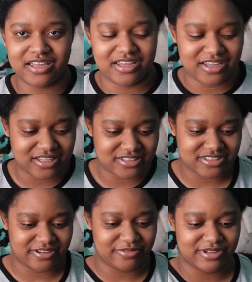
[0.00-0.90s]
And
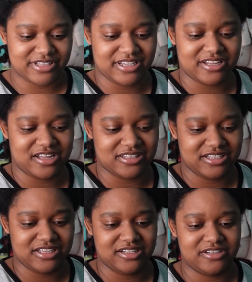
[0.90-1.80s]
so I went and got the
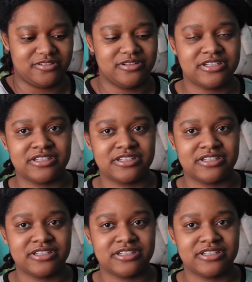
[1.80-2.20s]
yellow.